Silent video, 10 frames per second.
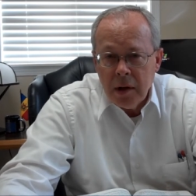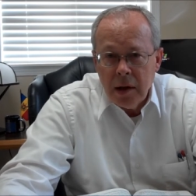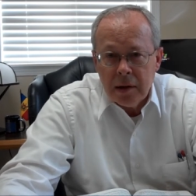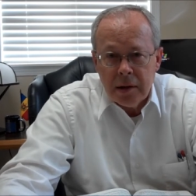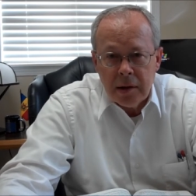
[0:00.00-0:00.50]

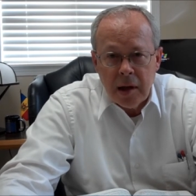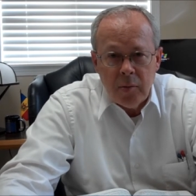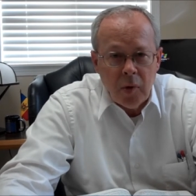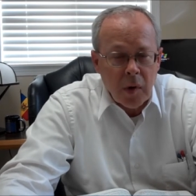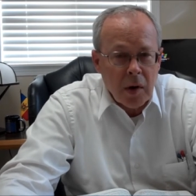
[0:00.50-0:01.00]
and to them
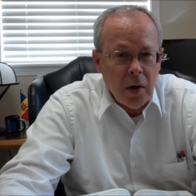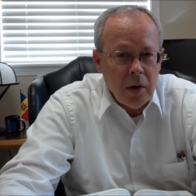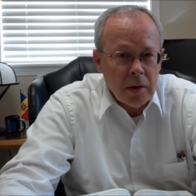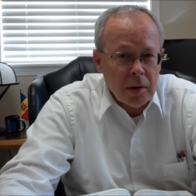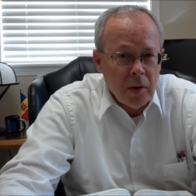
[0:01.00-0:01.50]
who are
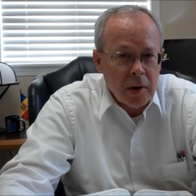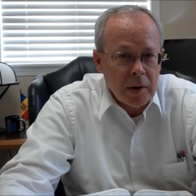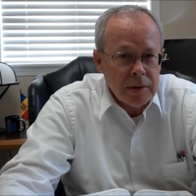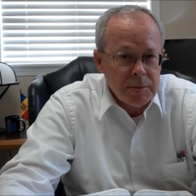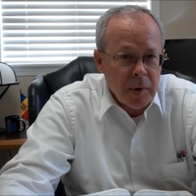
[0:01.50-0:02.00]
called according
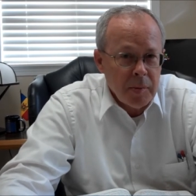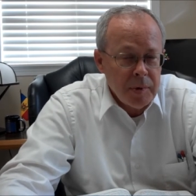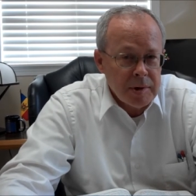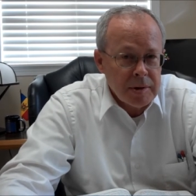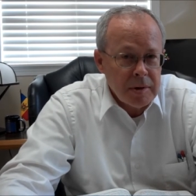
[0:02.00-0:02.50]
to his
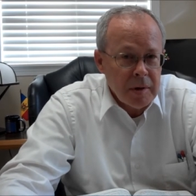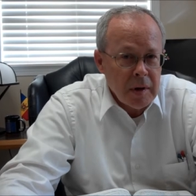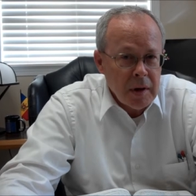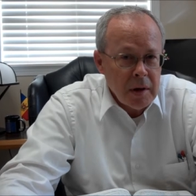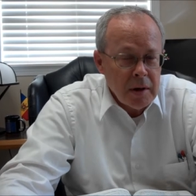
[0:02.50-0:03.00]
purpose.
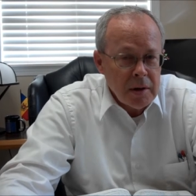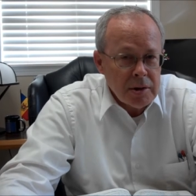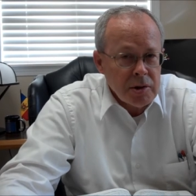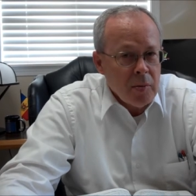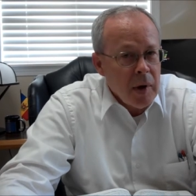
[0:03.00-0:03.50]

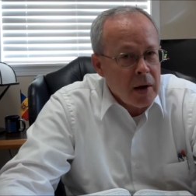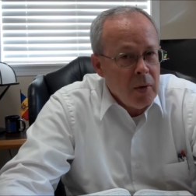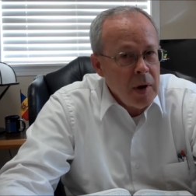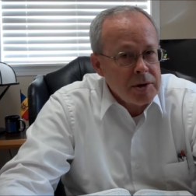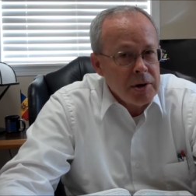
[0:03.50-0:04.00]
So my
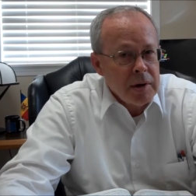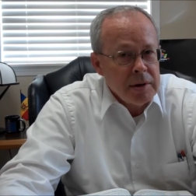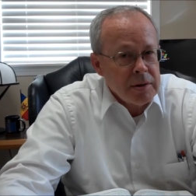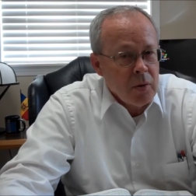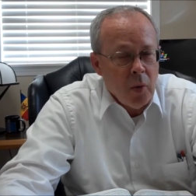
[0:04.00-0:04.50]
question
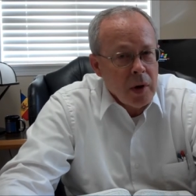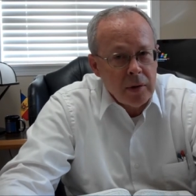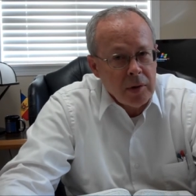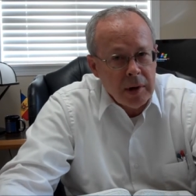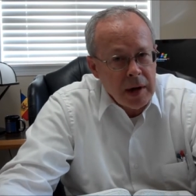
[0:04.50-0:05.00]
isn't what
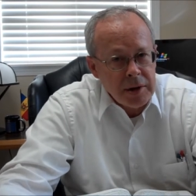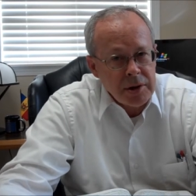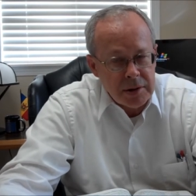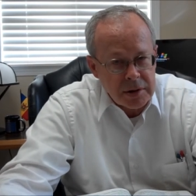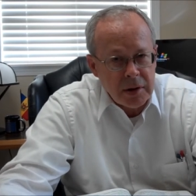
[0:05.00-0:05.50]
are the
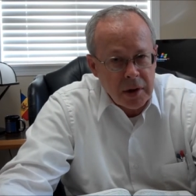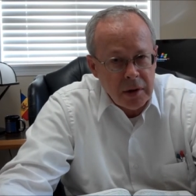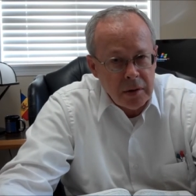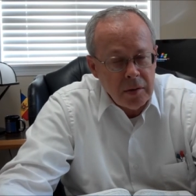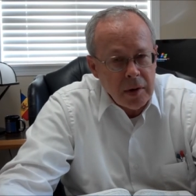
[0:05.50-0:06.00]
nations going to
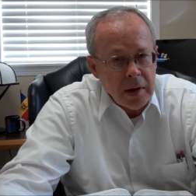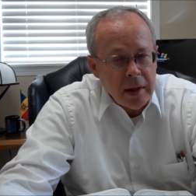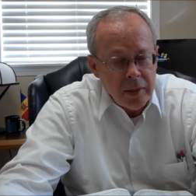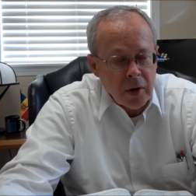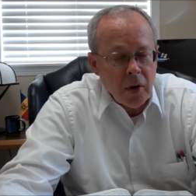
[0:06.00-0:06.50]
do?
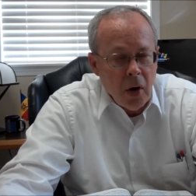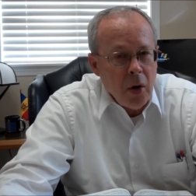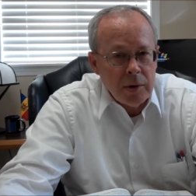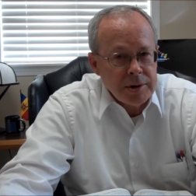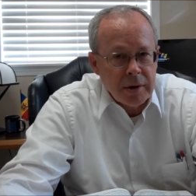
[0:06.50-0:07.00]
They're
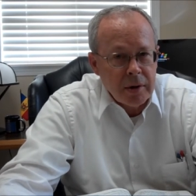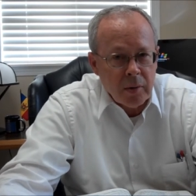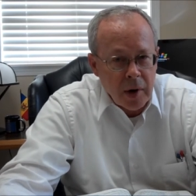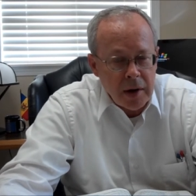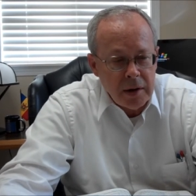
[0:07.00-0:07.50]
always going to
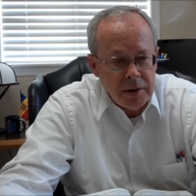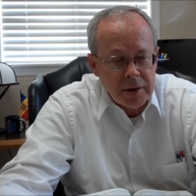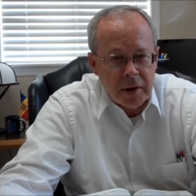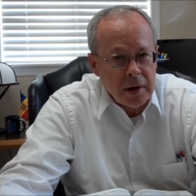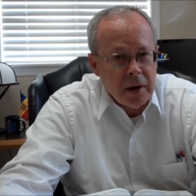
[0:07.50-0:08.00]
rage and